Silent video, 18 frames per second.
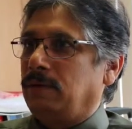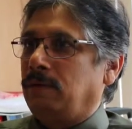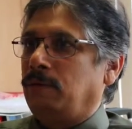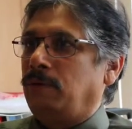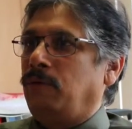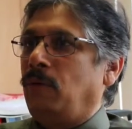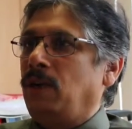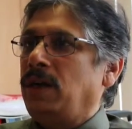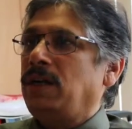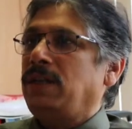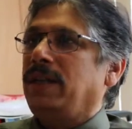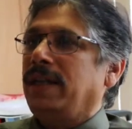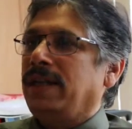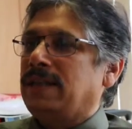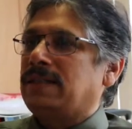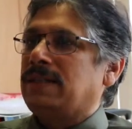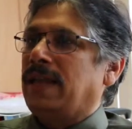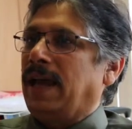what
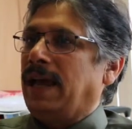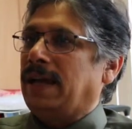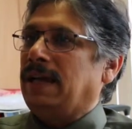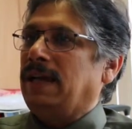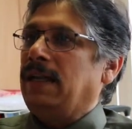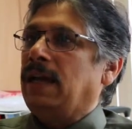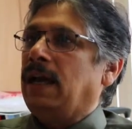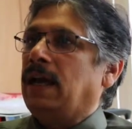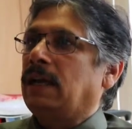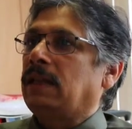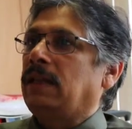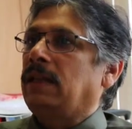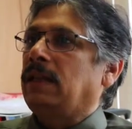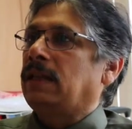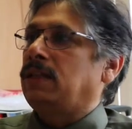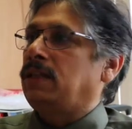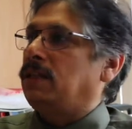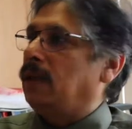exactly are
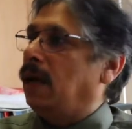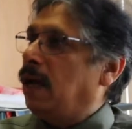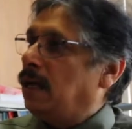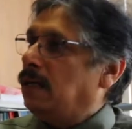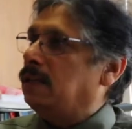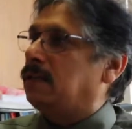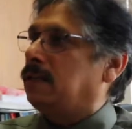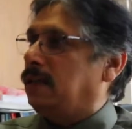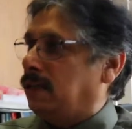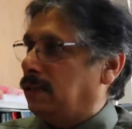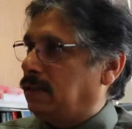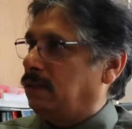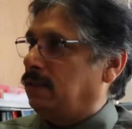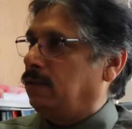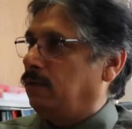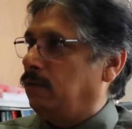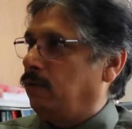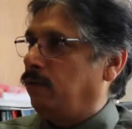their
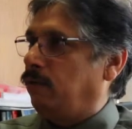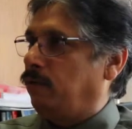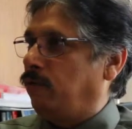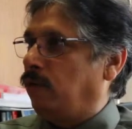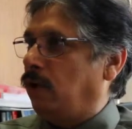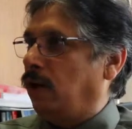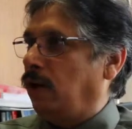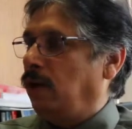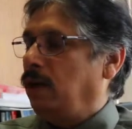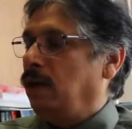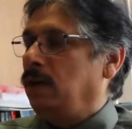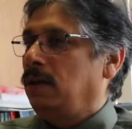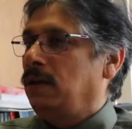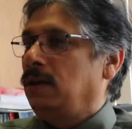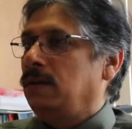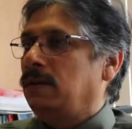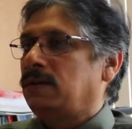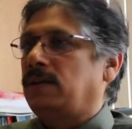chances for
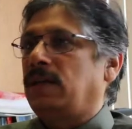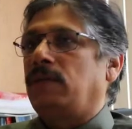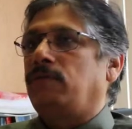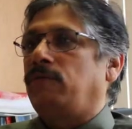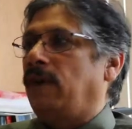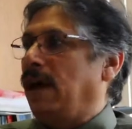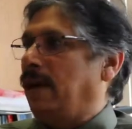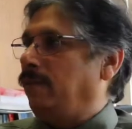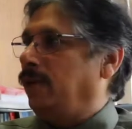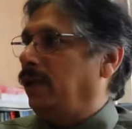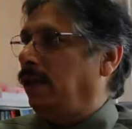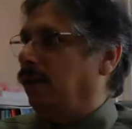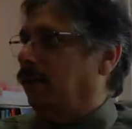surviving.